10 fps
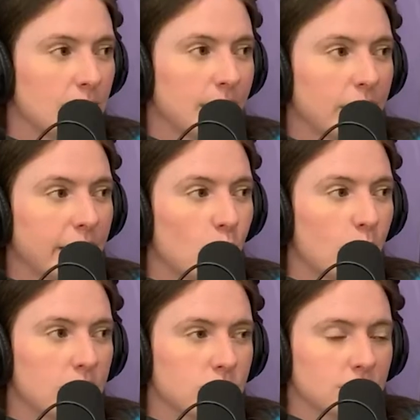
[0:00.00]
about like
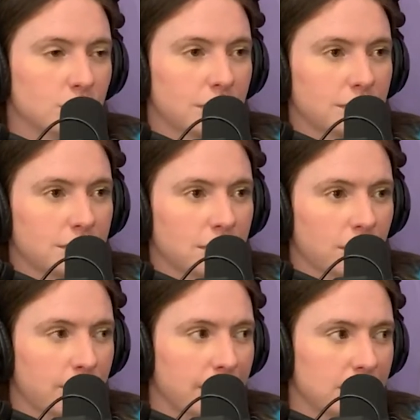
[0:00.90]
which resorts
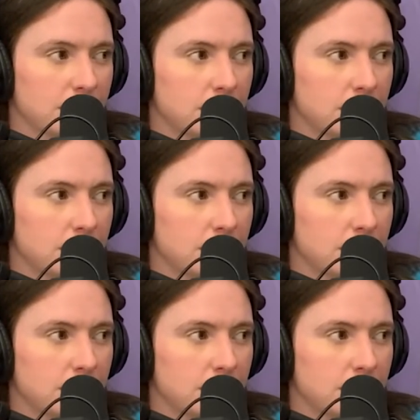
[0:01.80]
are the best.